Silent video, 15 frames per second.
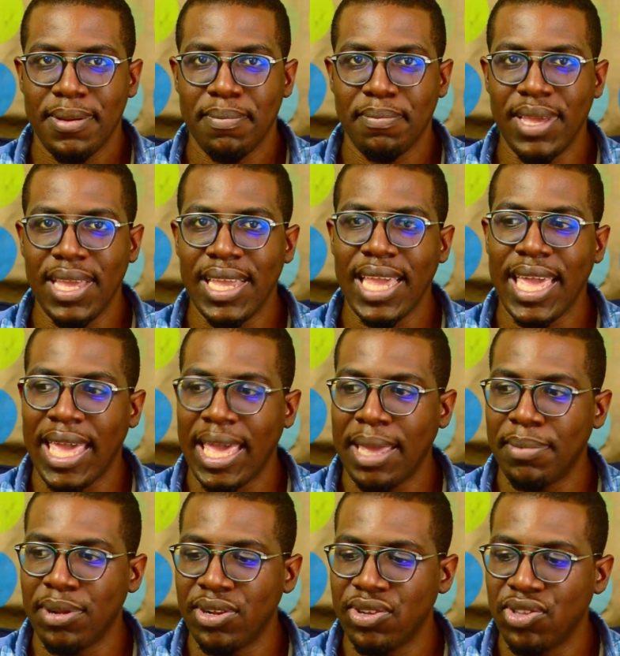being
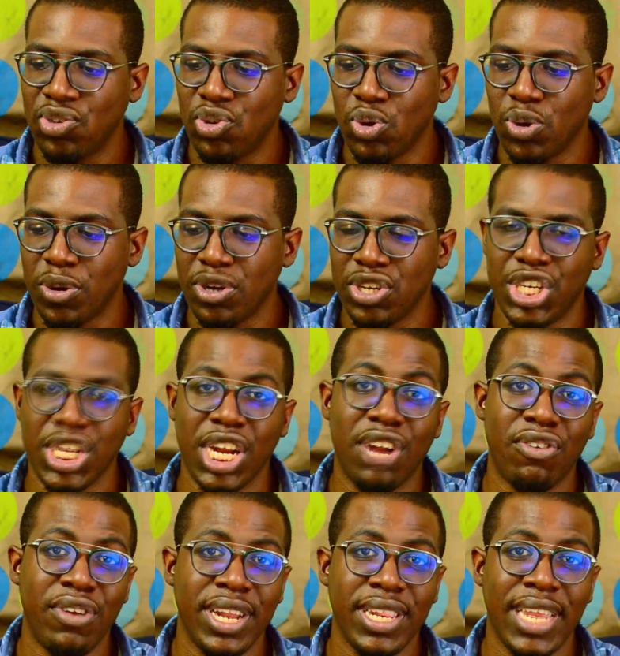able to
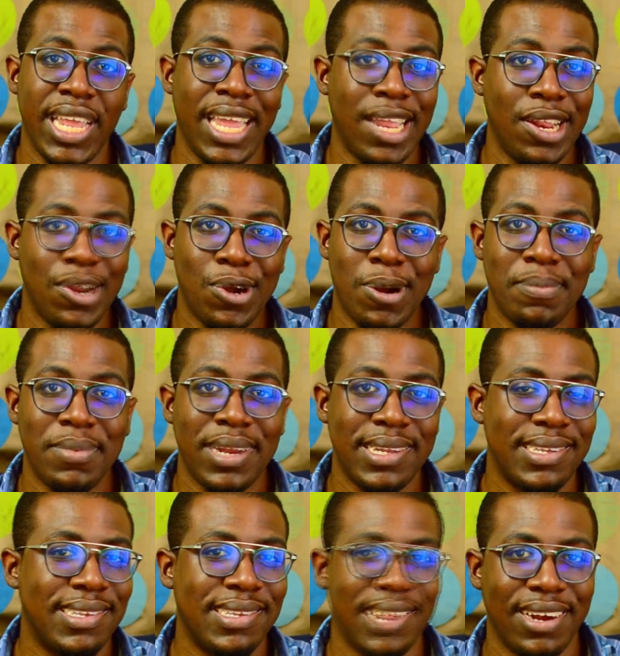generate the income
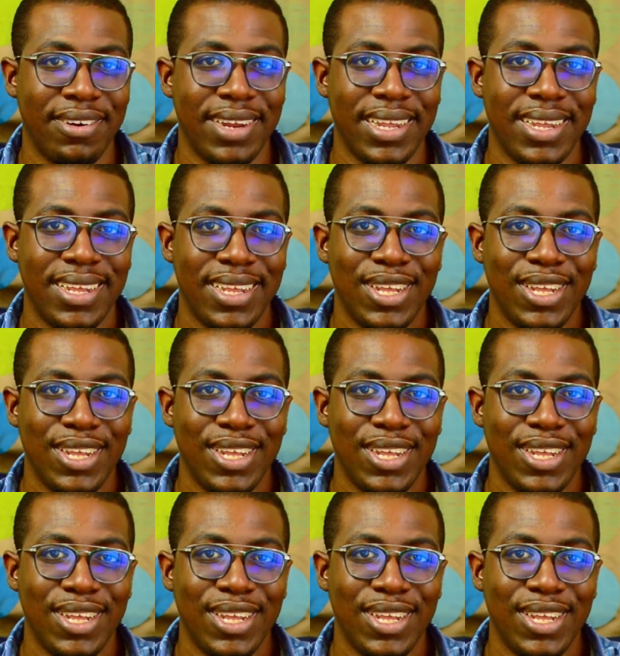necessary